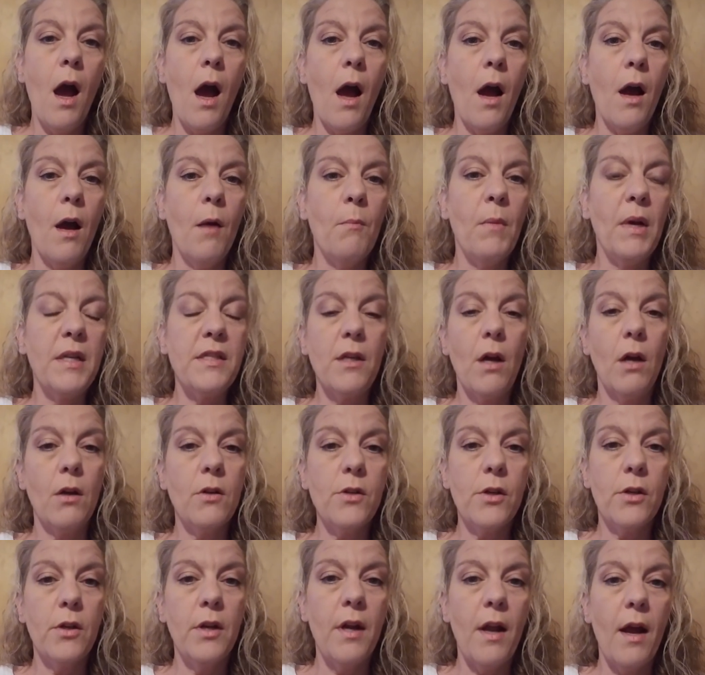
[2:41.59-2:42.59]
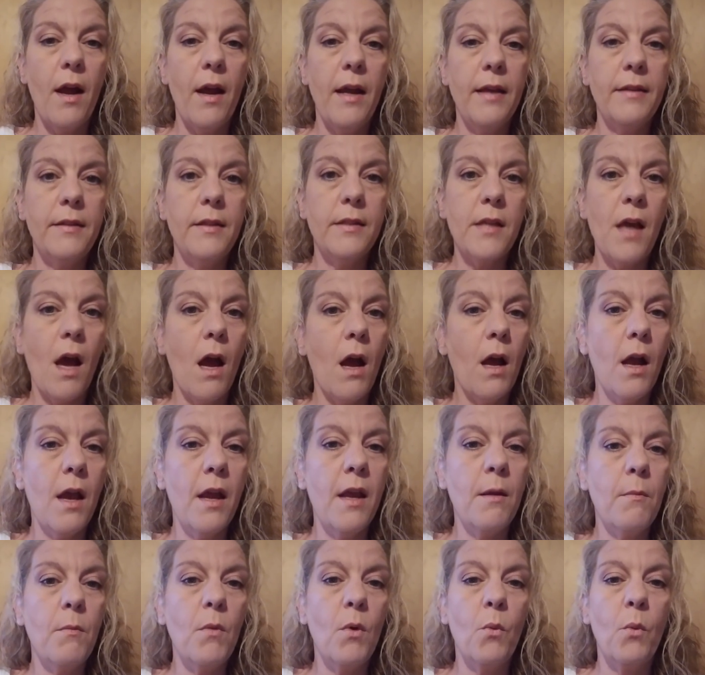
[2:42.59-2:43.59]
My doctor and I at the
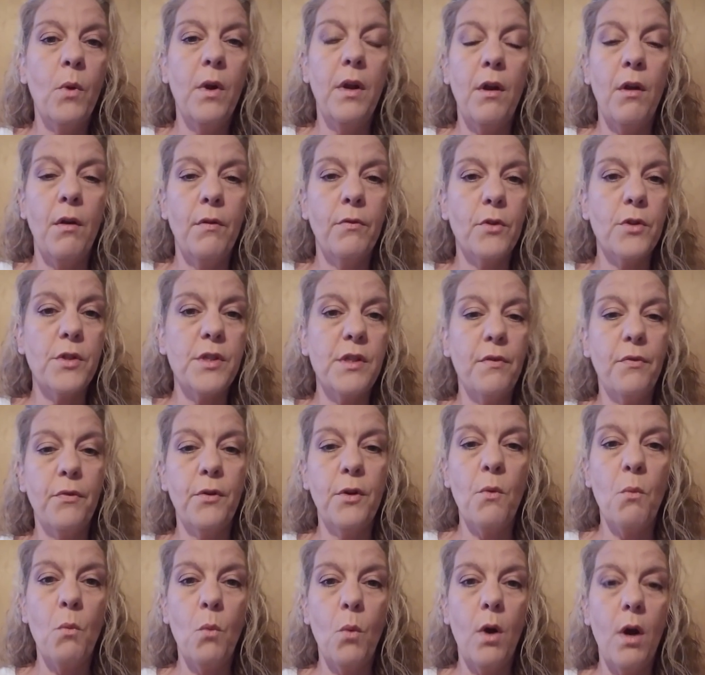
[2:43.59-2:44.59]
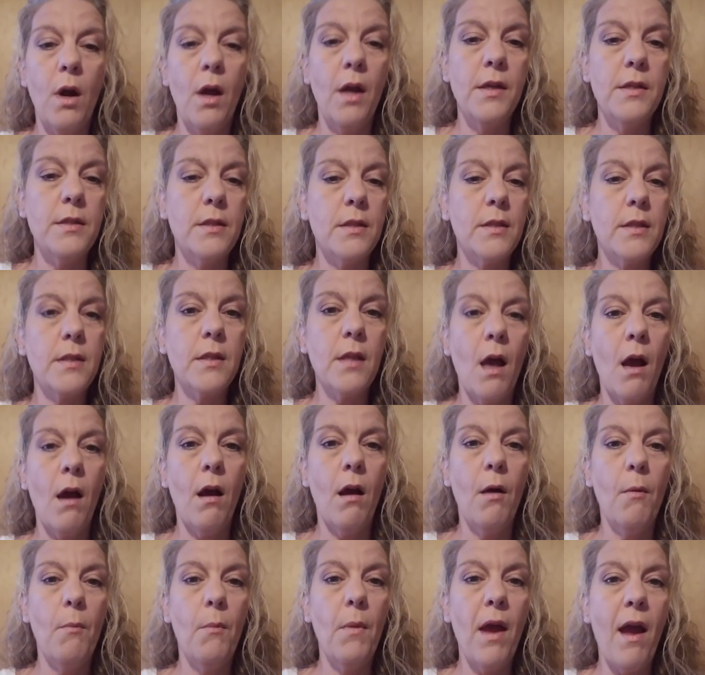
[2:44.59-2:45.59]
time went over different ones.
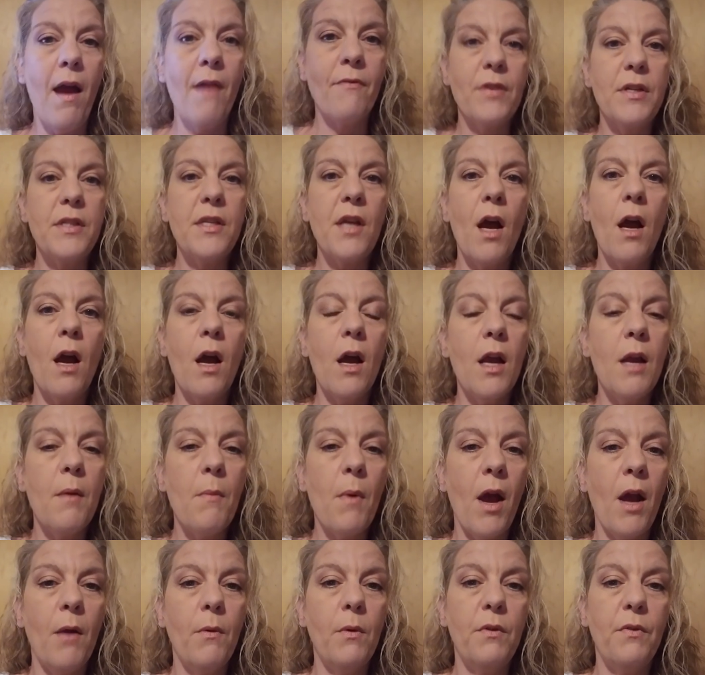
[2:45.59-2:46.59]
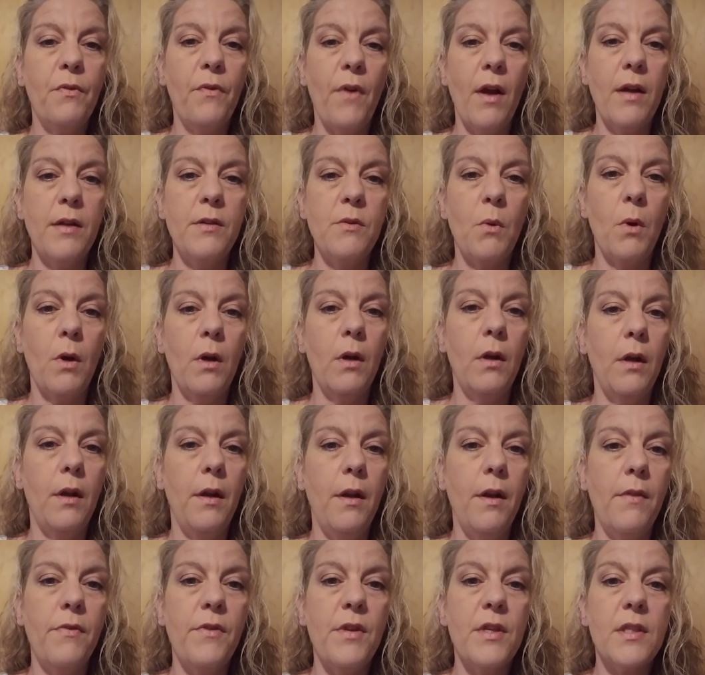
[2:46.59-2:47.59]
Every time I would find
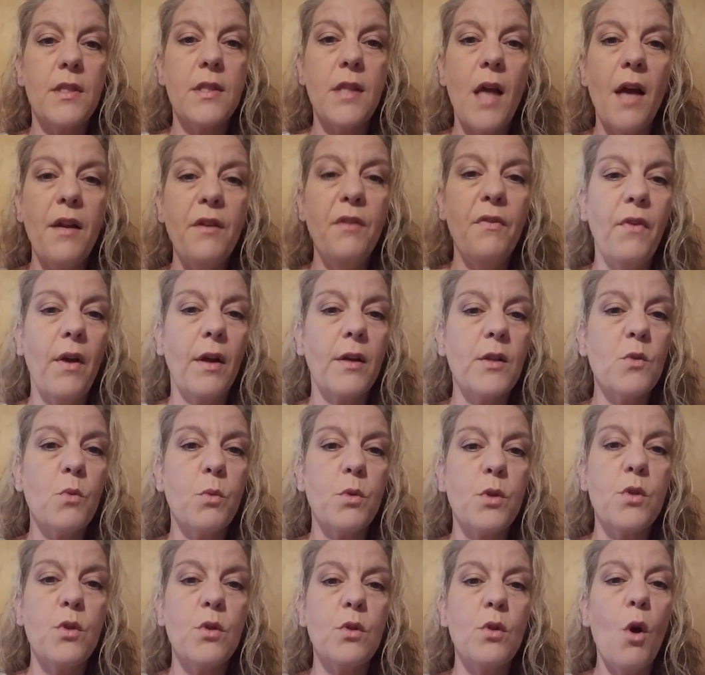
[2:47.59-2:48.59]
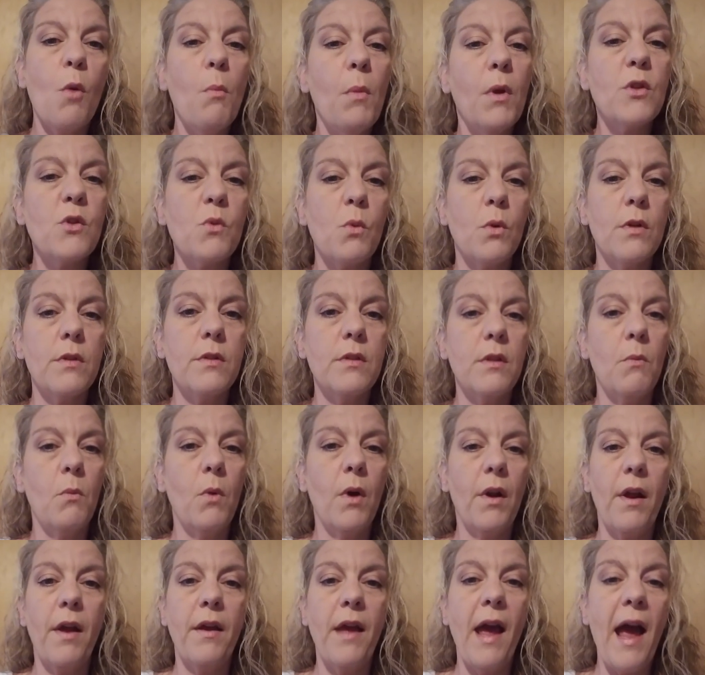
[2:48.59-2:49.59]
one, the side effects were so much worse than
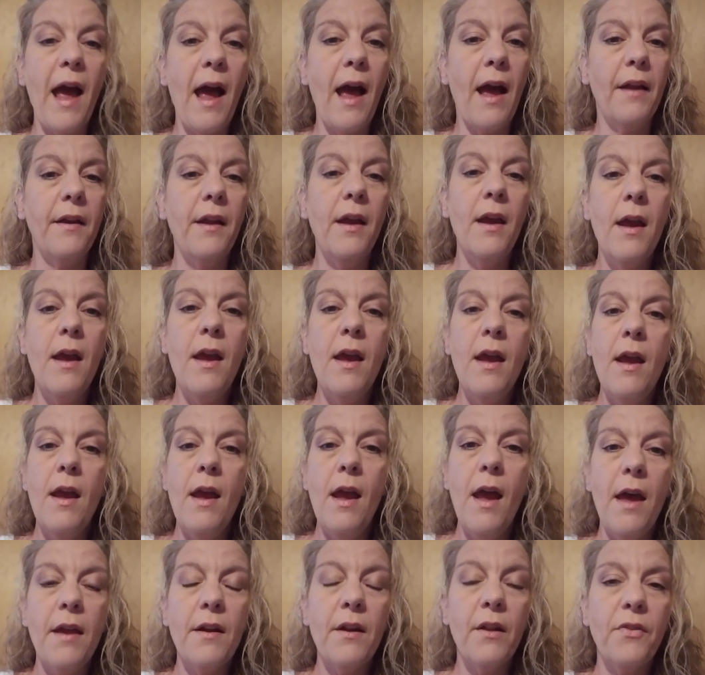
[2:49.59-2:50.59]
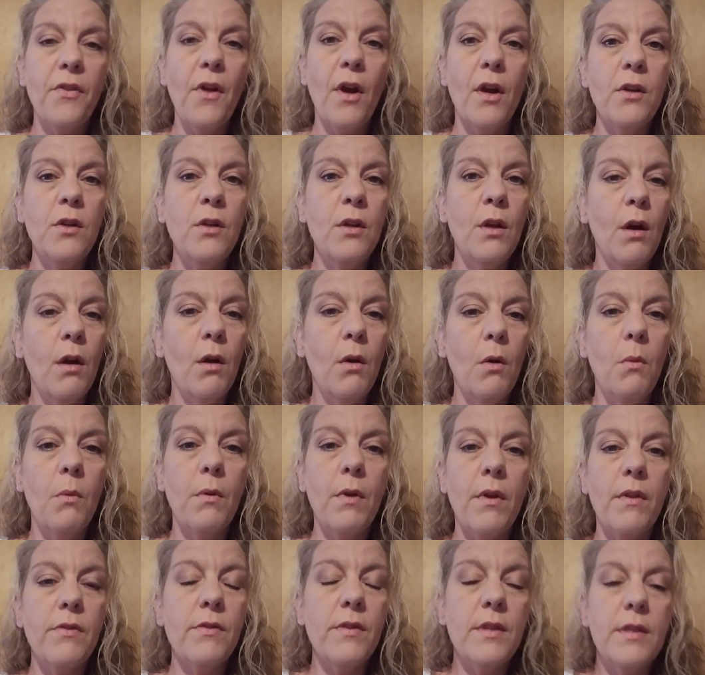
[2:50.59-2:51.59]
what I had. And I thought,
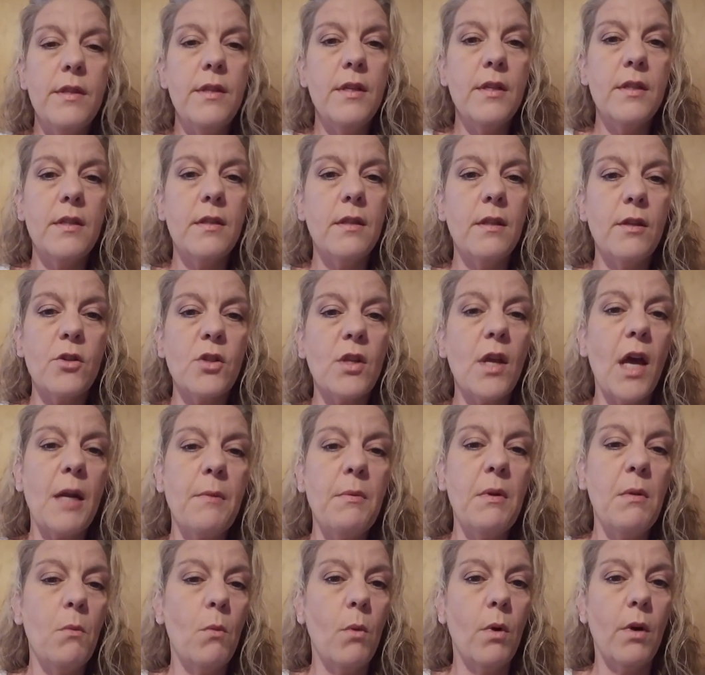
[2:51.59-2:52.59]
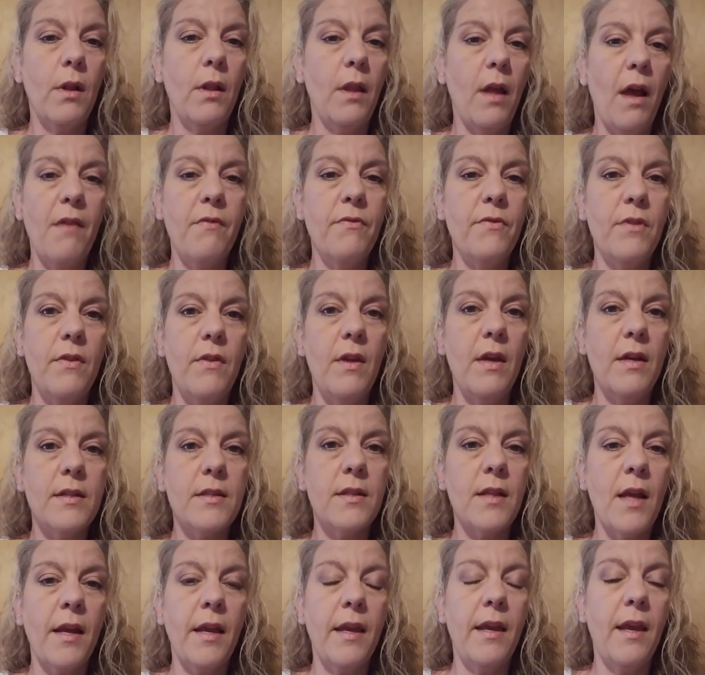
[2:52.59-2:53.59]
there's got to be more to life than
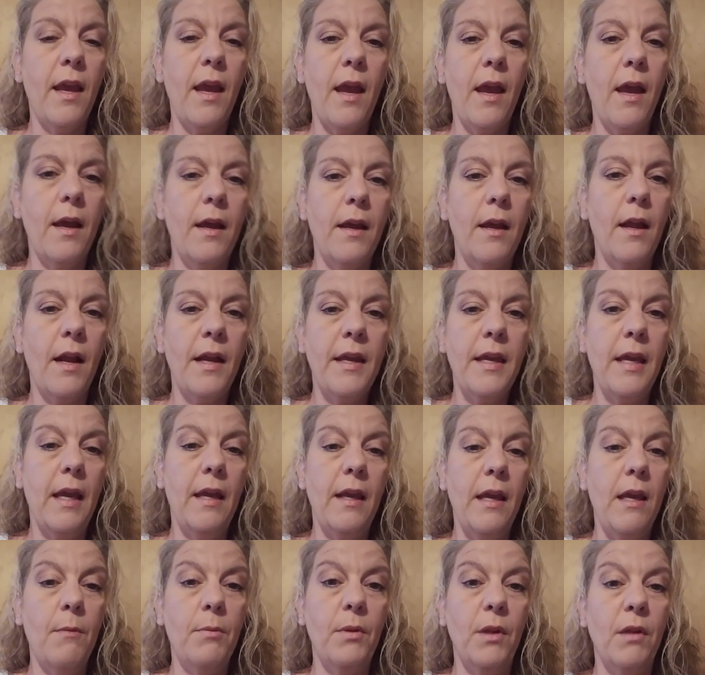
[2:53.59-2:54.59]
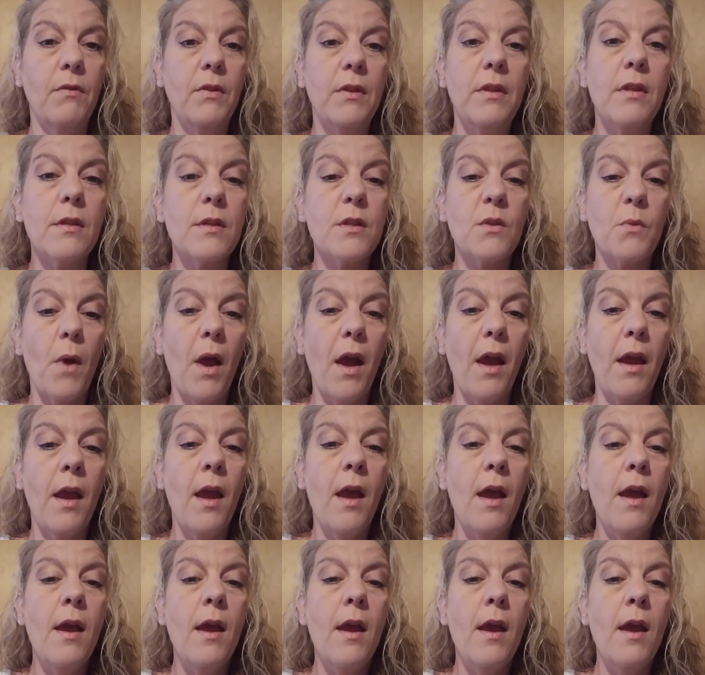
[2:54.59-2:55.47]
this. I can't keep living this way.